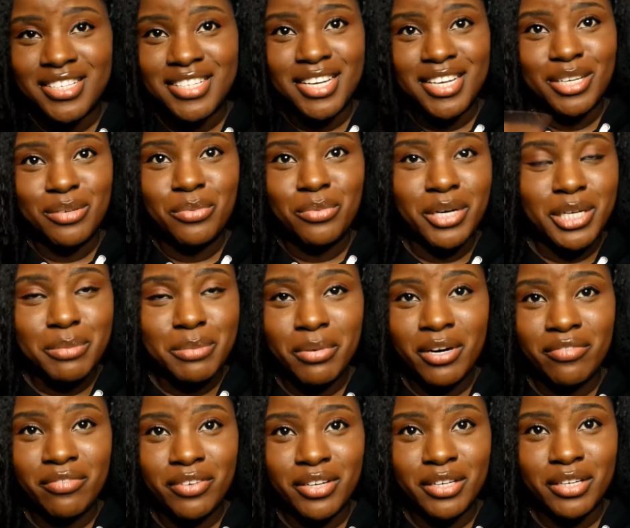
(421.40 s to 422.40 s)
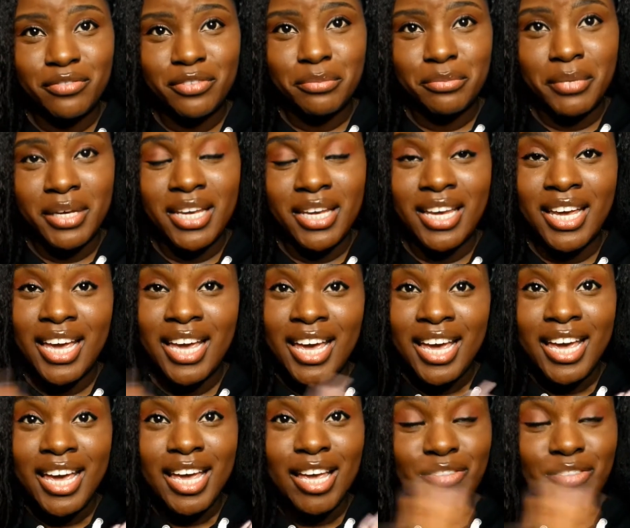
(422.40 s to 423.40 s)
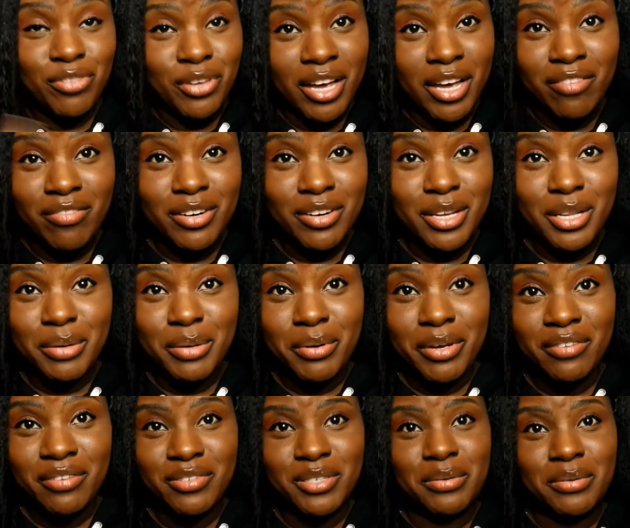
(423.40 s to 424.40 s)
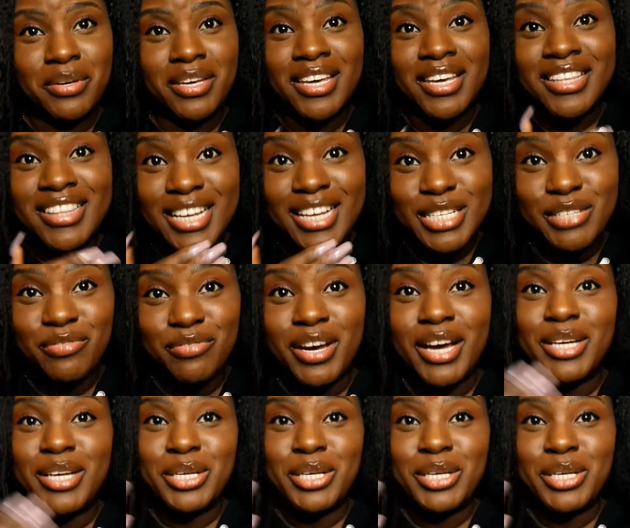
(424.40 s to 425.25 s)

and it works perfectly for me. If you have another way of doing it, that's fine.